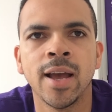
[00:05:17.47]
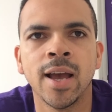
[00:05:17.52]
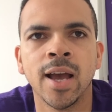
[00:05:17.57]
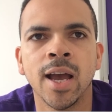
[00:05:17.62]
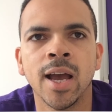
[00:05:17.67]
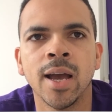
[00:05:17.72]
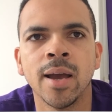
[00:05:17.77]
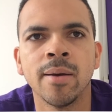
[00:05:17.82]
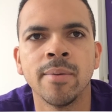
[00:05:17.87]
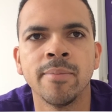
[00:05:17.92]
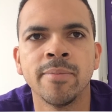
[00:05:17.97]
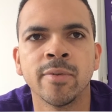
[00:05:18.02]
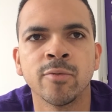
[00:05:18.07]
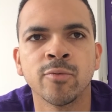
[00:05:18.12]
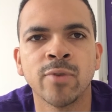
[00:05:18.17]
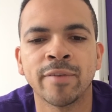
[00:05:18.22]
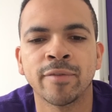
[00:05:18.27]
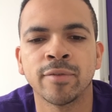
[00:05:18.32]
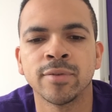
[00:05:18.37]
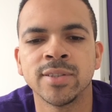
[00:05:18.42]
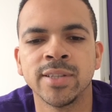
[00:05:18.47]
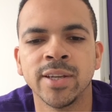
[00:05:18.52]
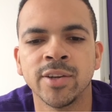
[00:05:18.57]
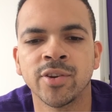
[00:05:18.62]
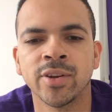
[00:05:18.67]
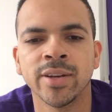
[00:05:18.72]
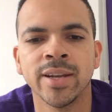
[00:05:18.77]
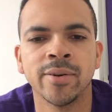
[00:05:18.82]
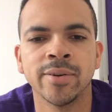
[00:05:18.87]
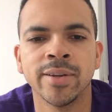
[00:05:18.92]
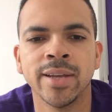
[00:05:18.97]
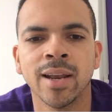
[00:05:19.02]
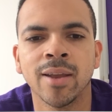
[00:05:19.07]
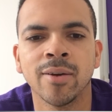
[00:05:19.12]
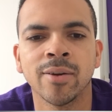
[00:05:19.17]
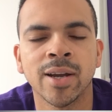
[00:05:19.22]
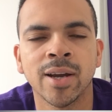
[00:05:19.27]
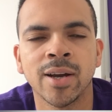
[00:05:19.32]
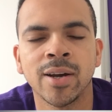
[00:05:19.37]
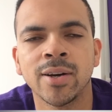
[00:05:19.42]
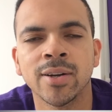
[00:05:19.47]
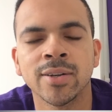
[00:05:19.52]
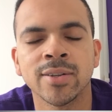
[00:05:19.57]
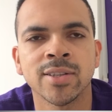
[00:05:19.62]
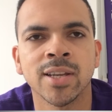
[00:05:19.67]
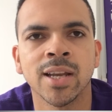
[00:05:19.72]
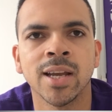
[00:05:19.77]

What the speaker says: The ref was dishing out yellow cards.